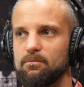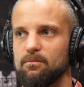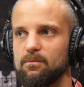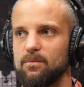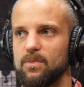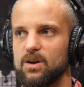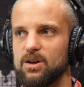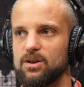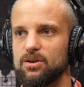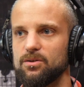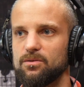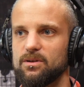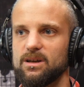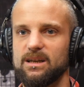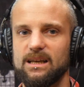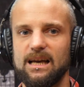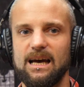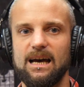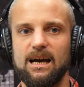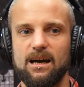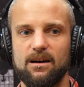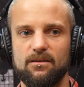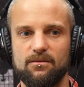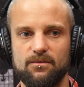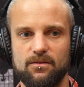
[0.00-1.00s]
you can
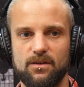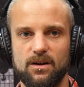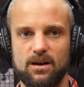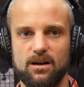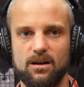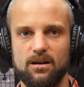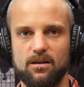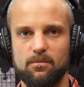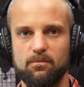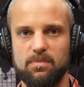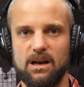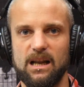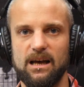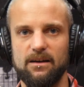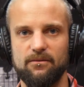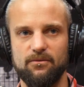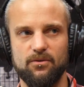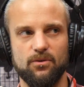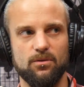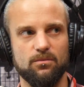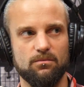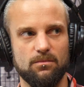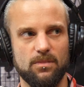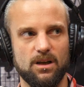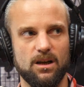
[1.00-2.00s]
have a
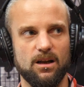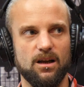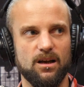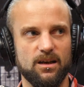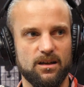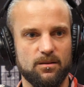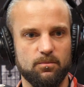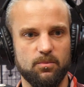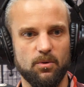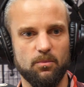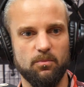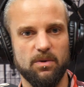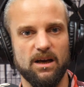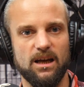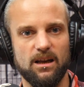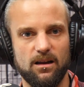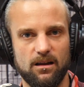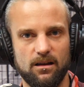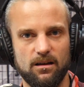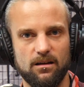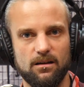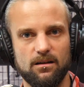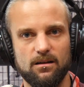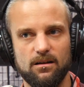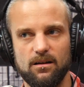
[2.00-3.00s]
platform like
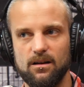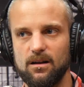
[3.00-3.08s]
Propeller,